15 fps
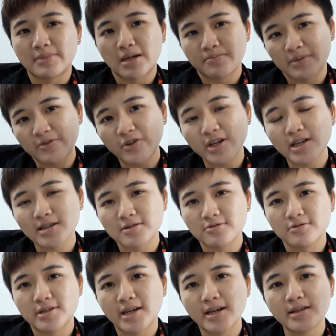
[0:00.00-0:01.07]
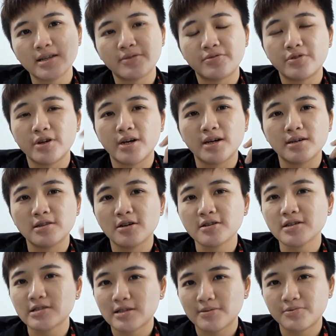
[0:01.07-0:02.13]
Now before I get to that, if you are a
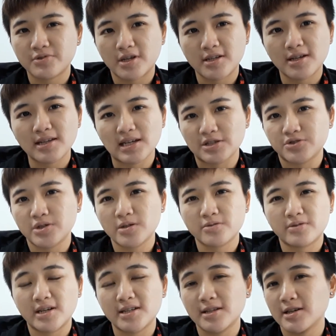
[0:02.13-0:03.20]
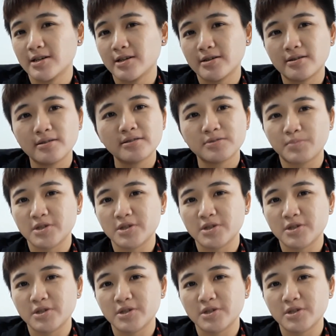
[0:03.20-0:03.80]
longer term trader like a swing trader,